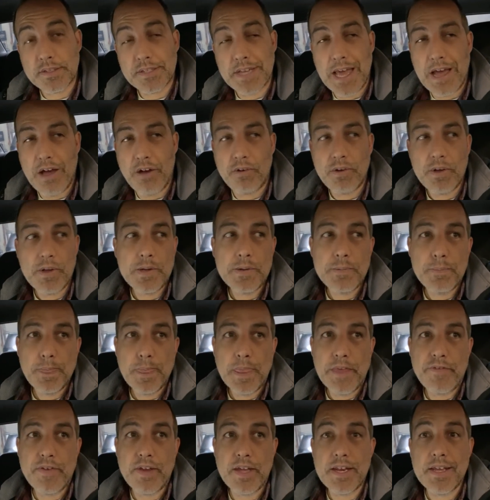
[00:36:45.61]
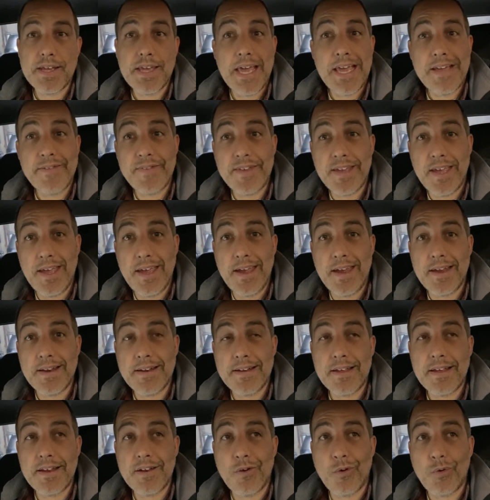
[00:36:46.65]
Now, if you get a
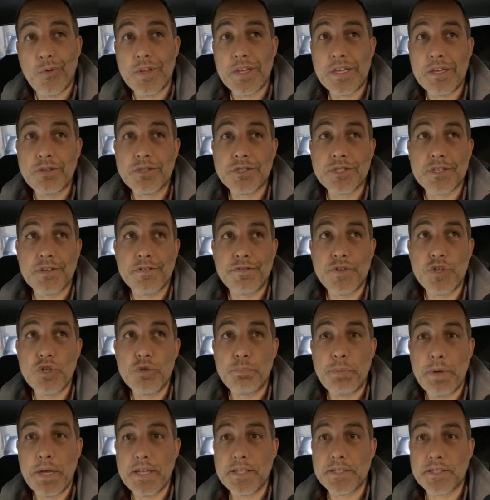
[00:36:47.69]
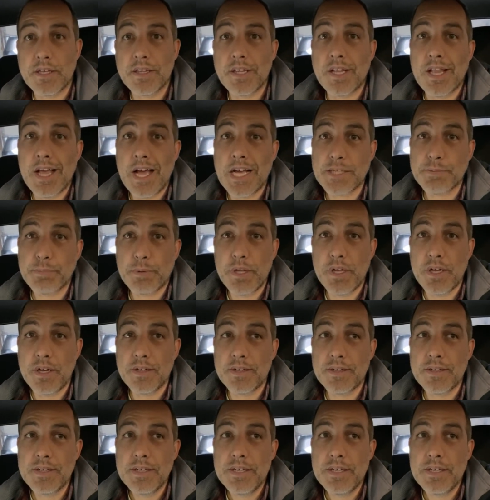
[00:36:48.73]
KV8, it only uses a few pins on the last plug,